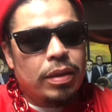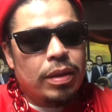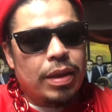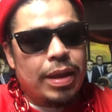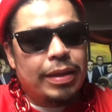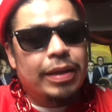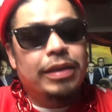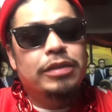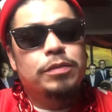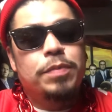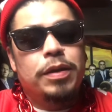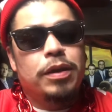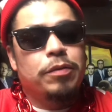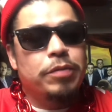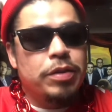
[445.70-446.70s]
I think it's
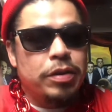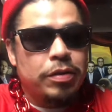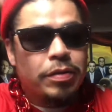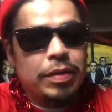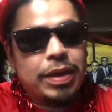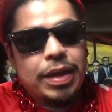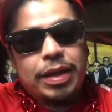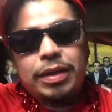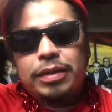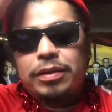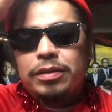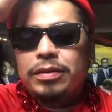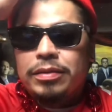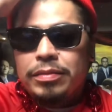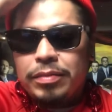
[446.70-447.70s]
better when you do that
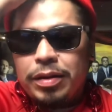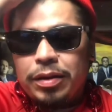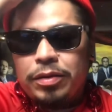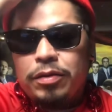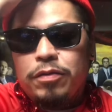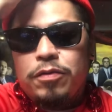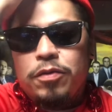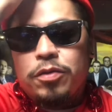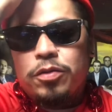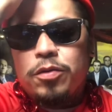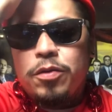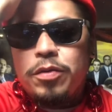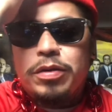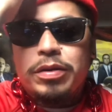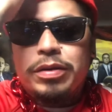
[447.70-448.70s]
on the fourth
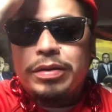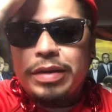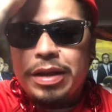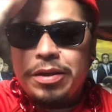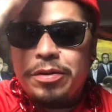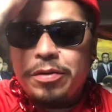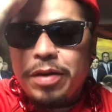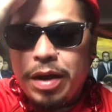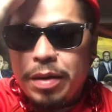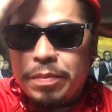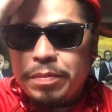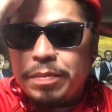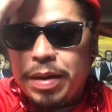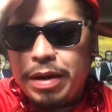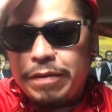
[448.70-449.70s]
quarter and you're up
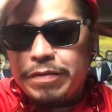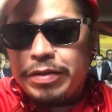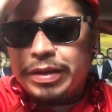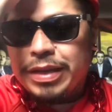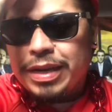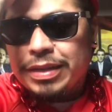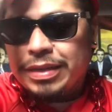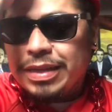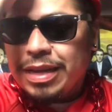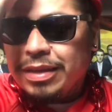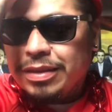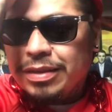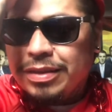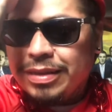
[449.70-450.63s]
by a few touchdowns.